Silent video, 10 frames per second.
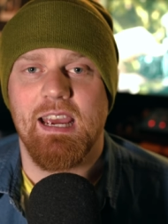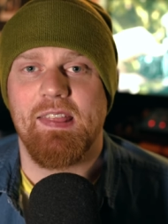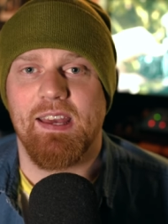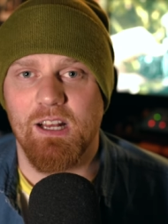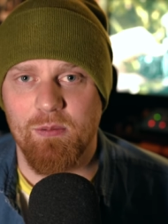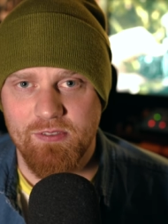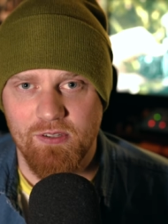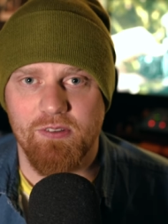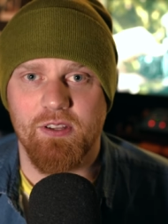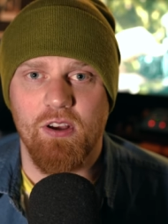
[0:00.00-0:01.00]
and that helps
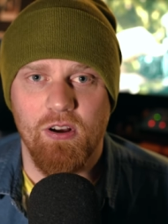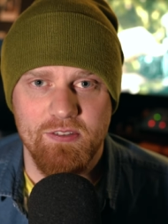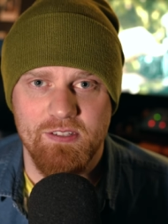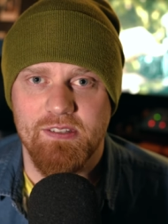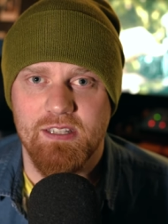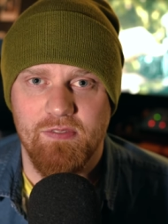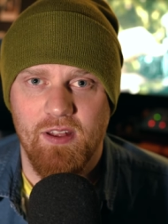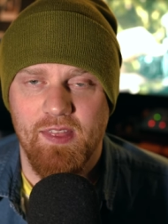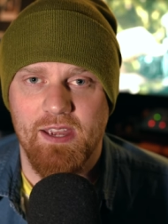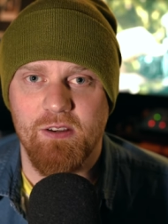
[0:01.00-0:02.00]
on the costs and stuff
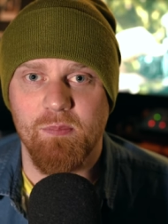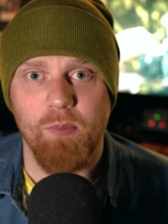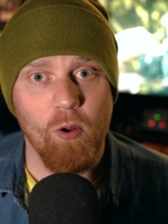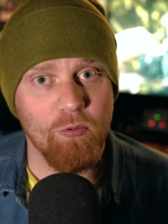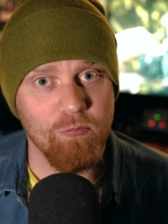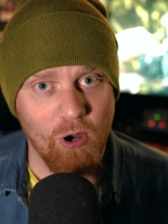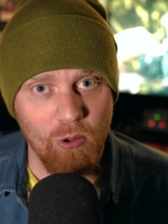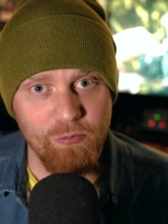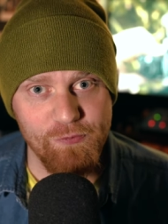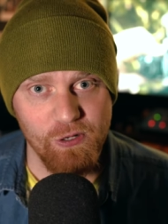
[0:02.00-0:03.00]
like that. You can bulk
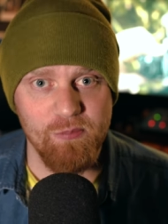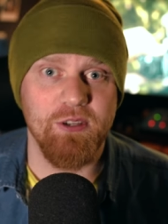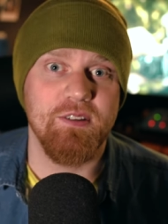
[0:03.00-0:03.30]
roll film, you